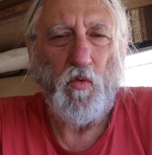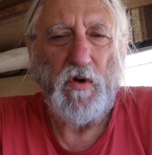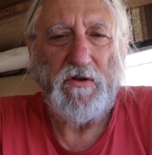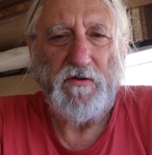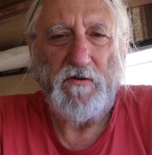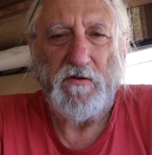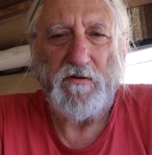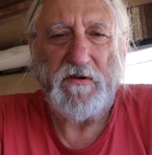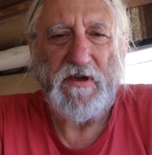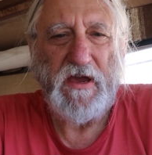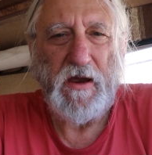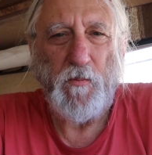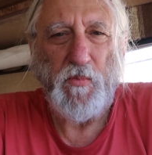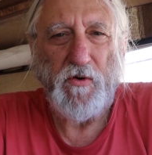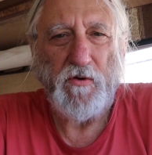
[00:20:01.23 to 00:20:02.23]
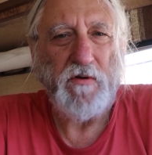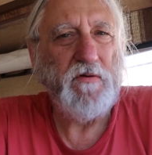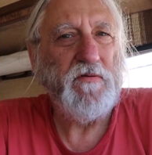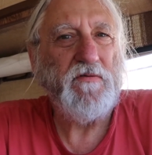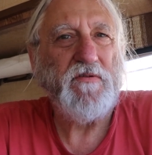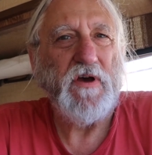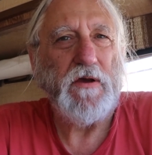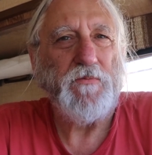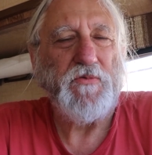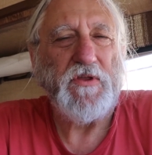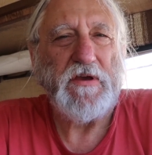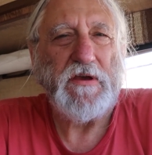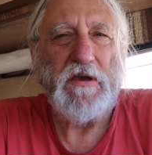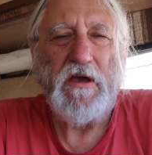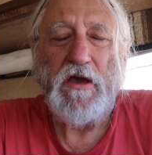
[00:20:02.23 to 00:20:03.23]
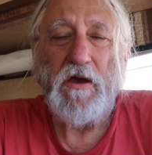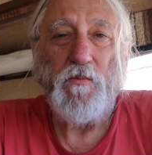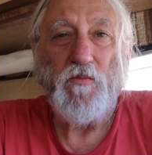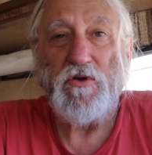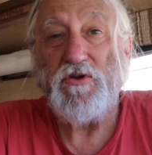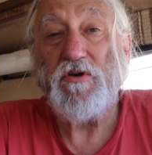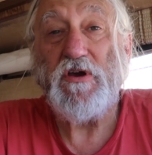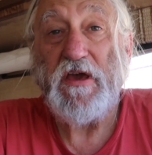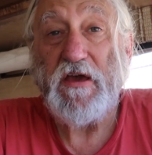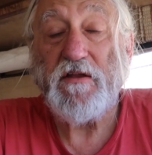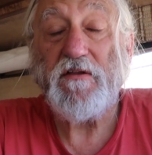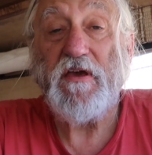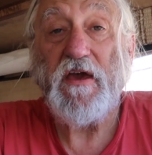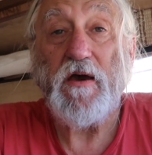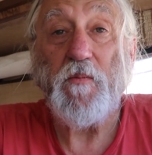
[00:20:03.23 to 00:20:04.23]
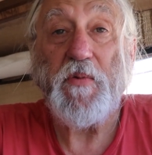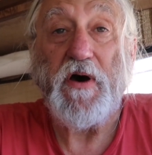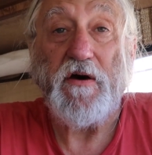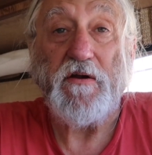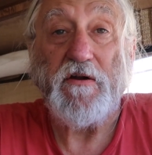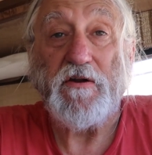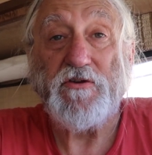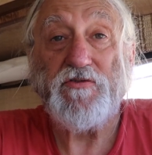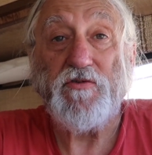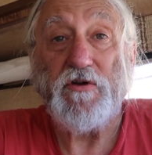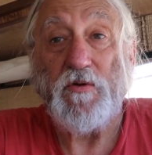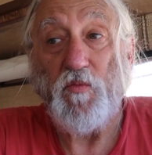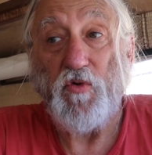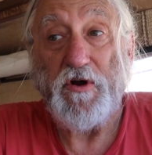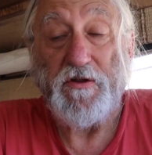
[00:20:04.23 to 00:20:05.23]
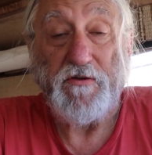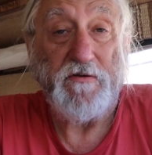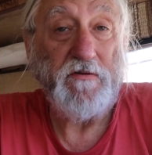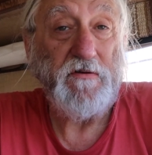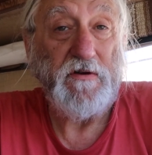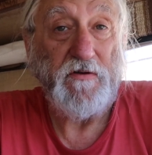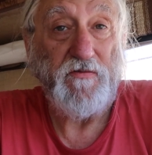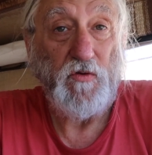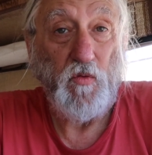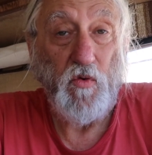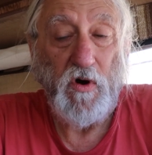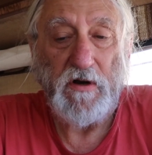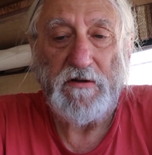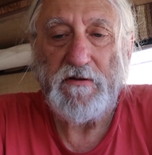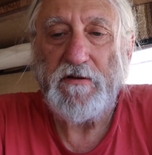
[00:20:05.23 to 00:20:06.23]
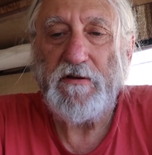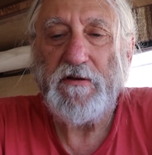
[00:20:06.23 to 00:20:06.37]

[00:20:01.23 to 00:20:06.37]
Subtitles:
weather camper type thing, but you can camp out in extreme weather if you want.